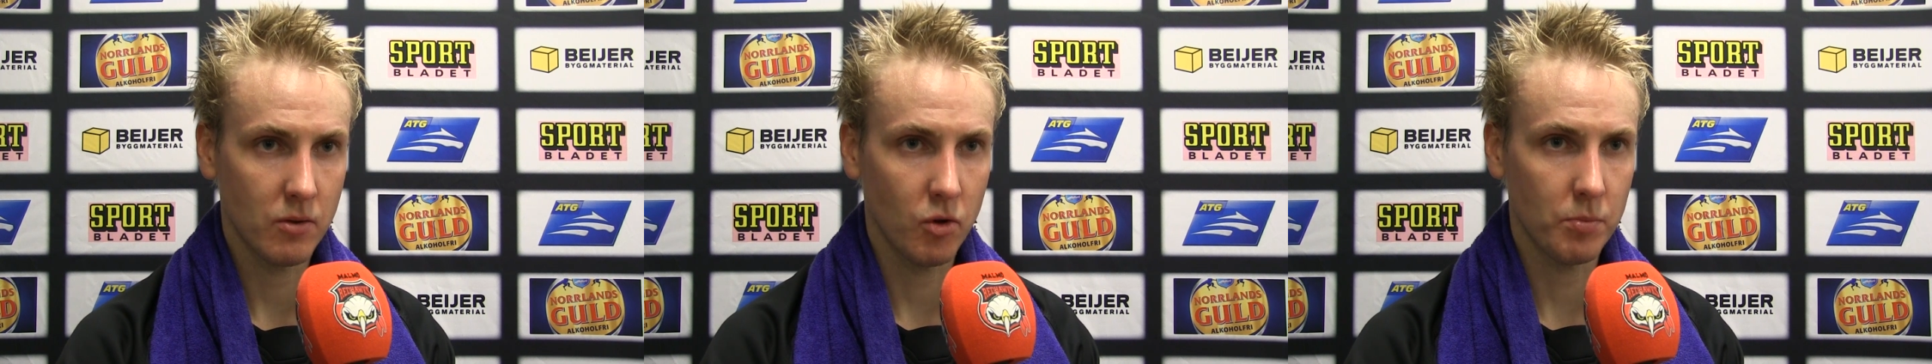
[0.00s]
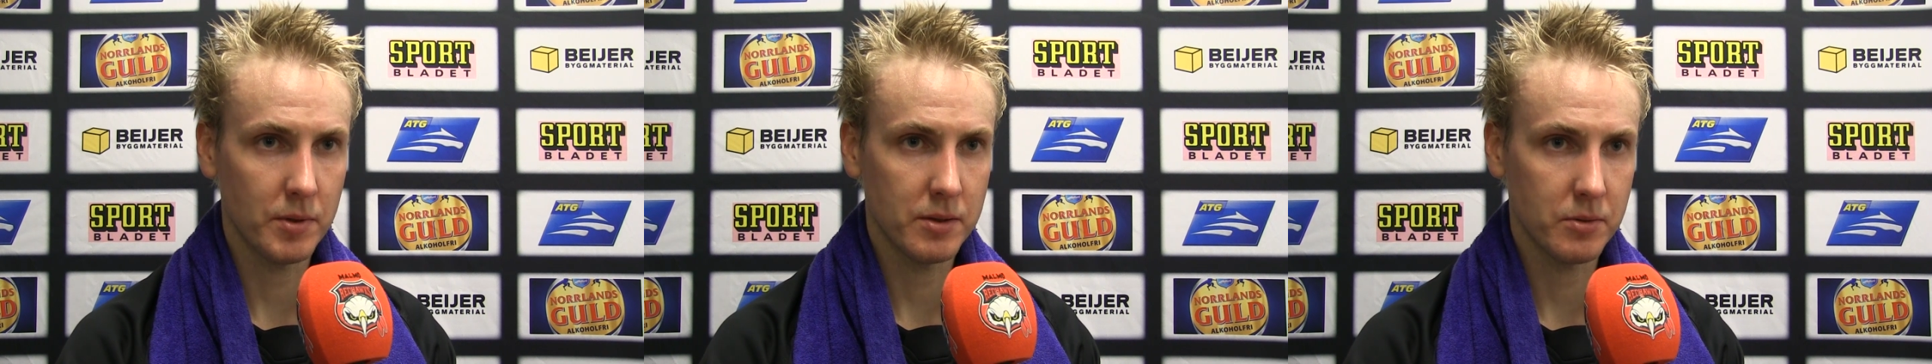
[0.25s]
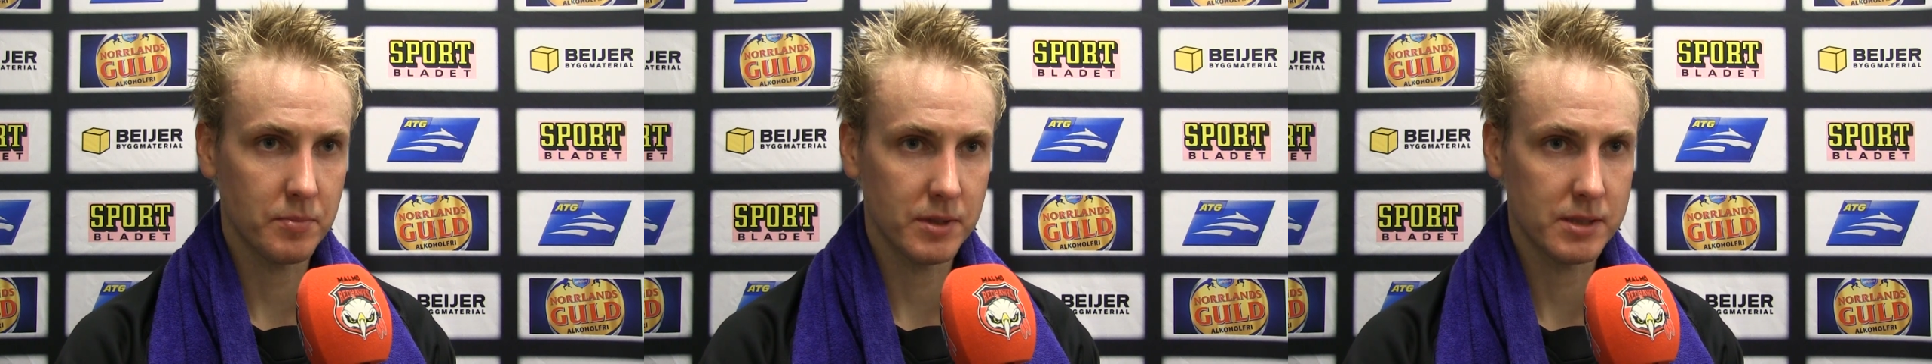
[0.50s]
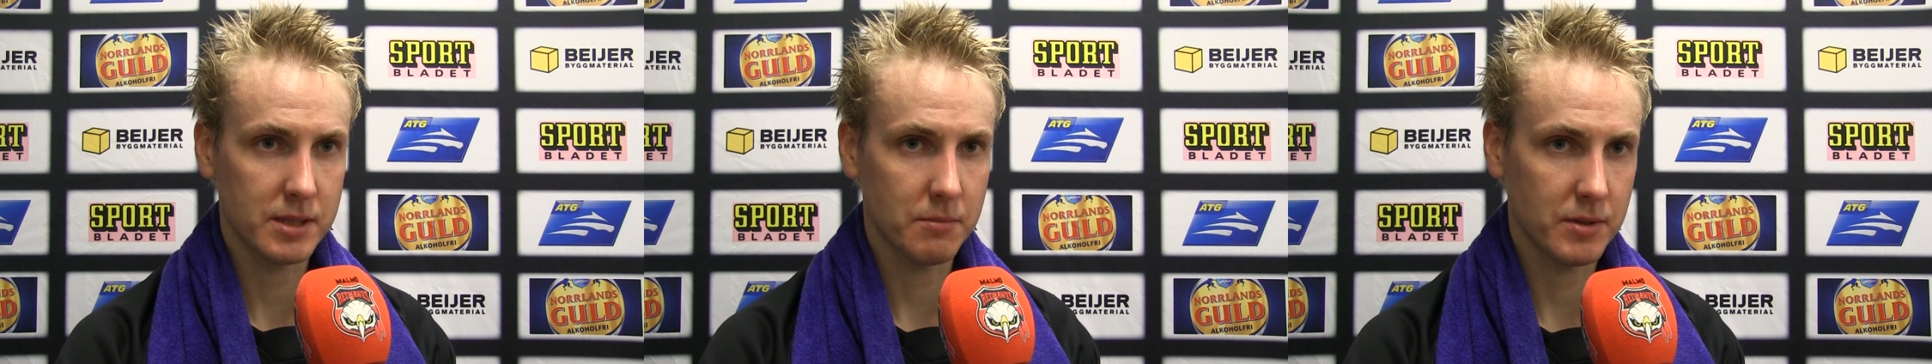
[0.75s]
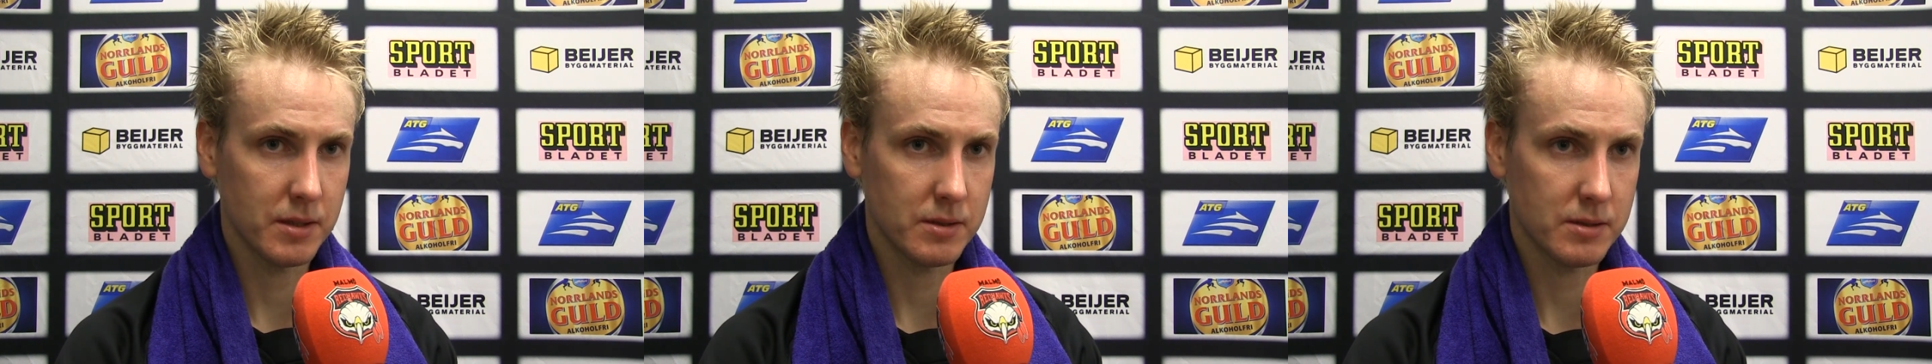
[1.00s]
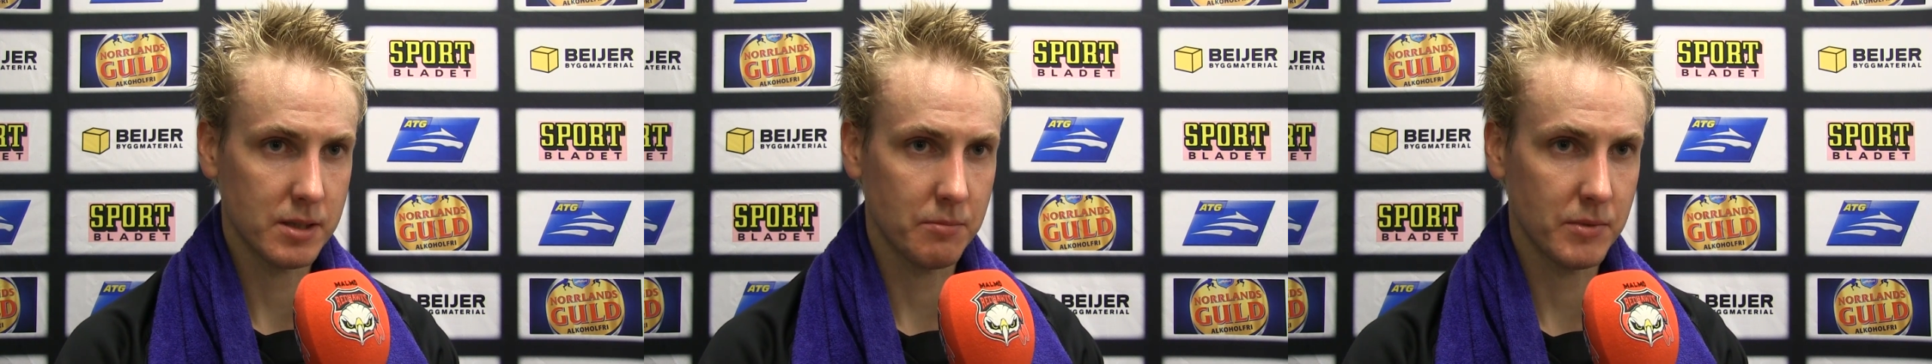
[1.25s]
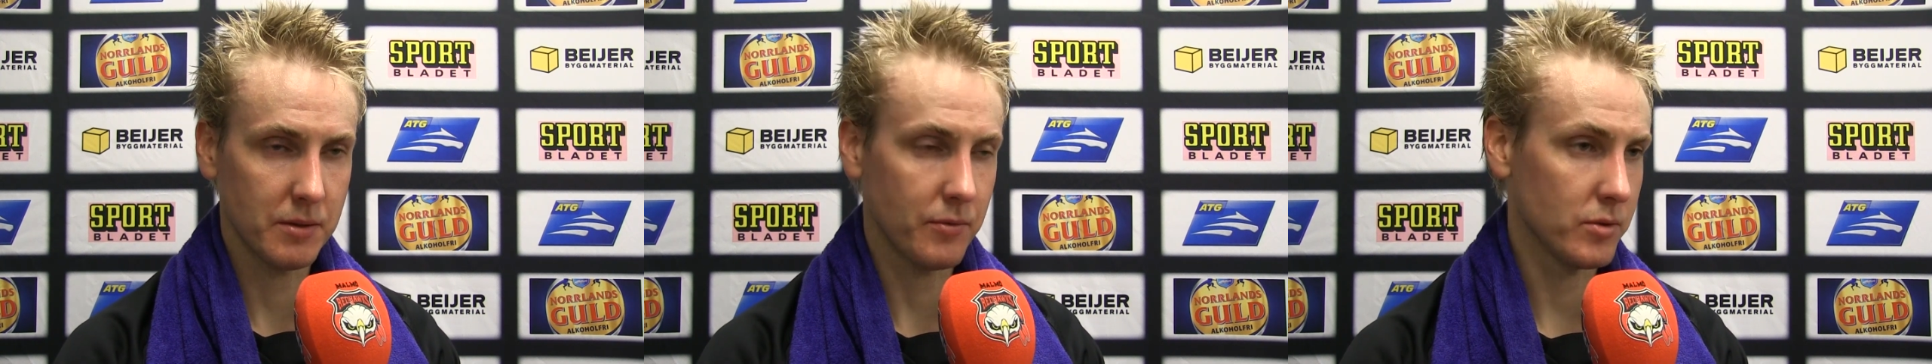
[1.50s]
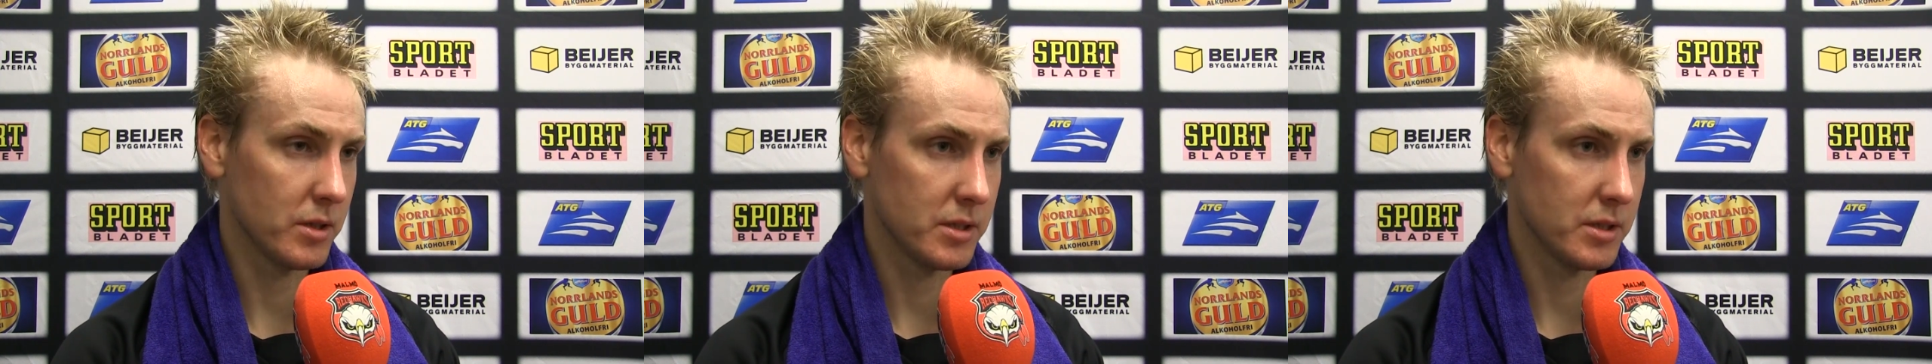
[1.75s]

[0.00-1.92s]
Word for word: hoping to bring something something for the